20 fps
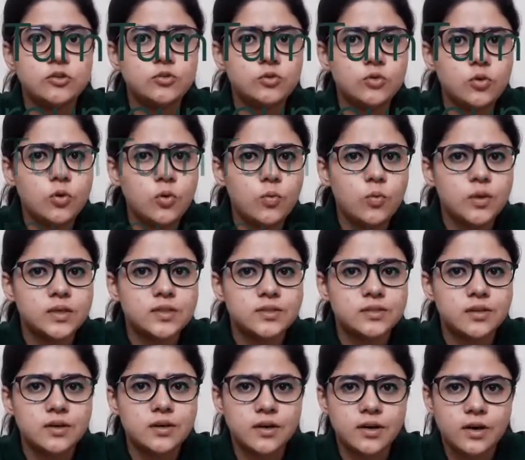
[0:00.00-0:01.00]
To know what
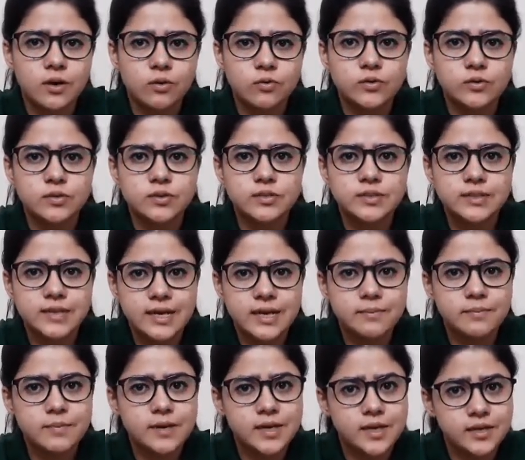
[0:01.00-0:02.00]
turnaround
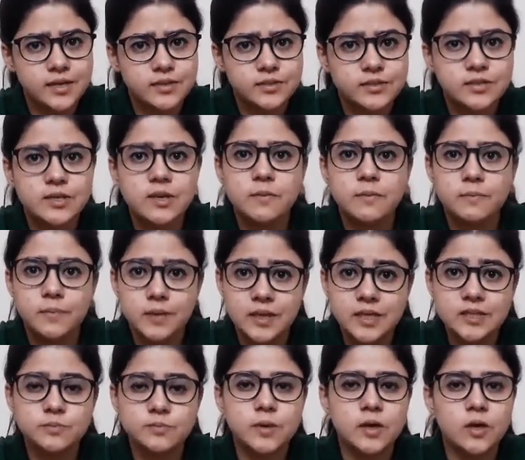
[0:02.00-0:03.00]
time is,
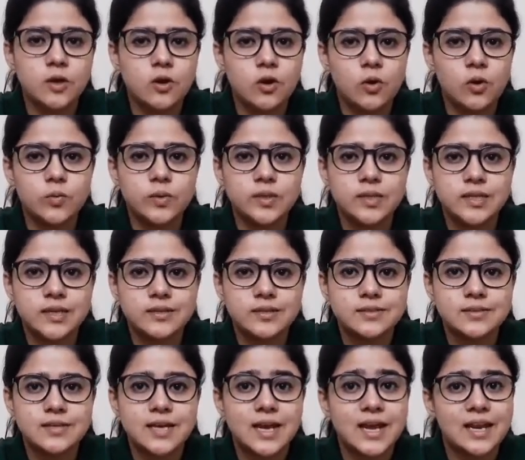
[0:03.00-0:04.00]
please be along with
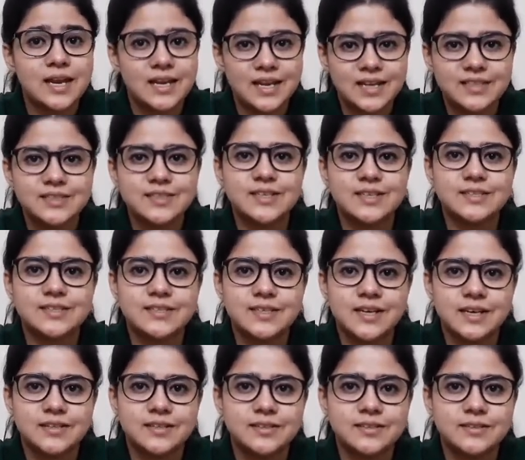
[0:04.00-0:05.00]
us and let's get
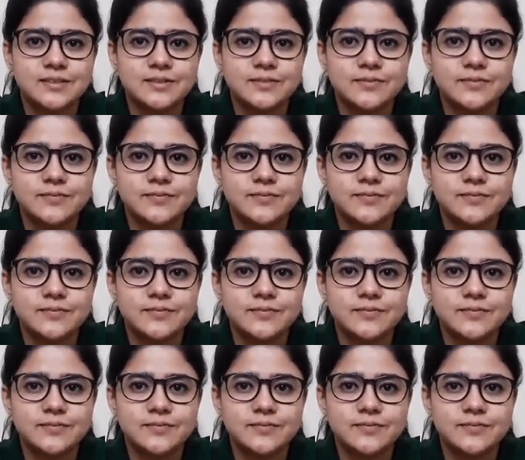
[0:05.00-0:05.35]
started.